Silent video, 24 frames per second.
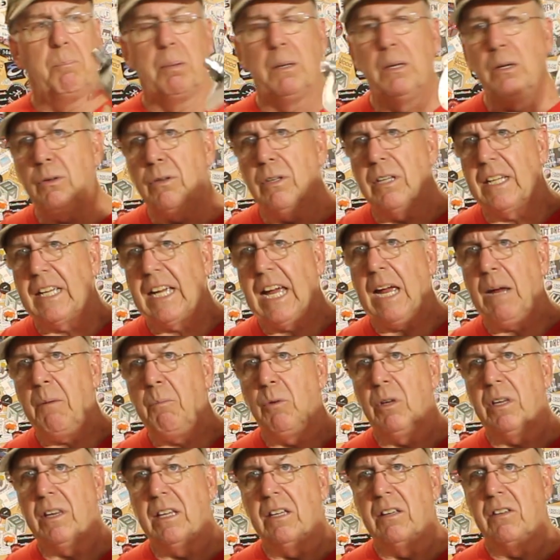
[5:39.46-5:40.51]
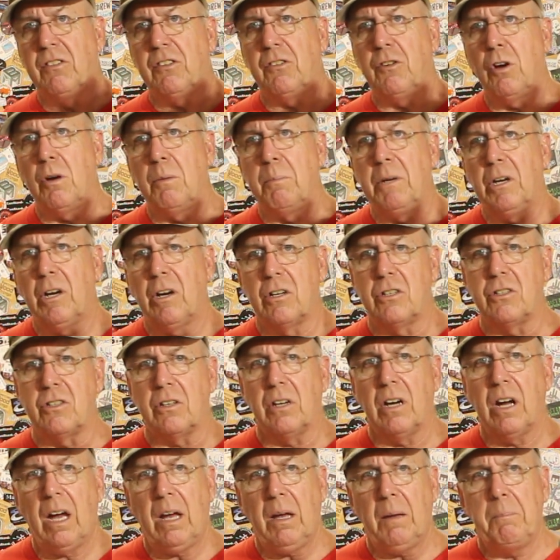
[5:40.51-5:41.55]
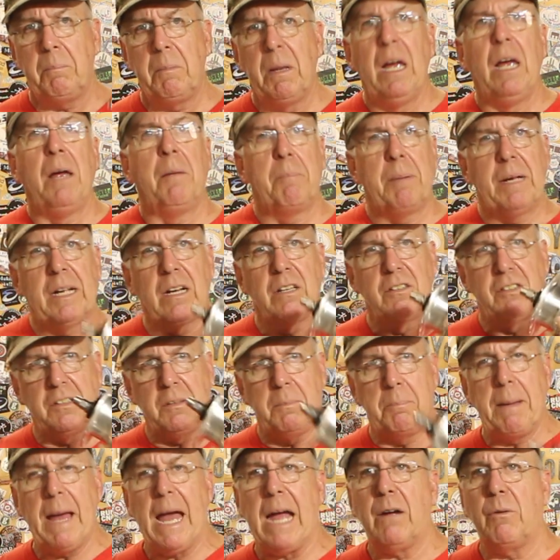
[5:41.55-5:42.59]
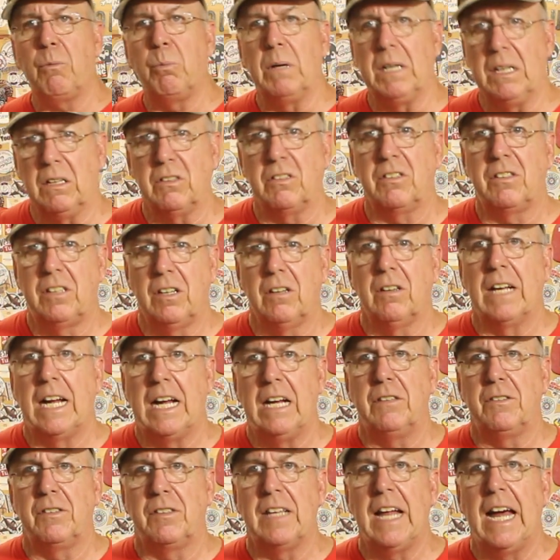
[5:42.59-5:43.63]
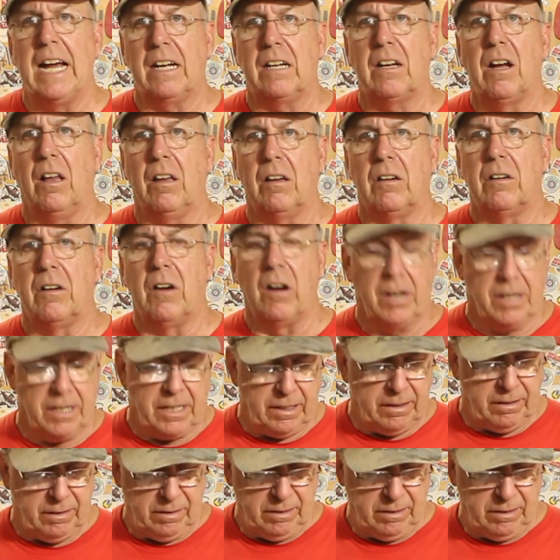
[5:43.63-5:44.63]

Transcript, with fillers: blue that came with the Sturmey Archer hub because the back wheel still has that color on it.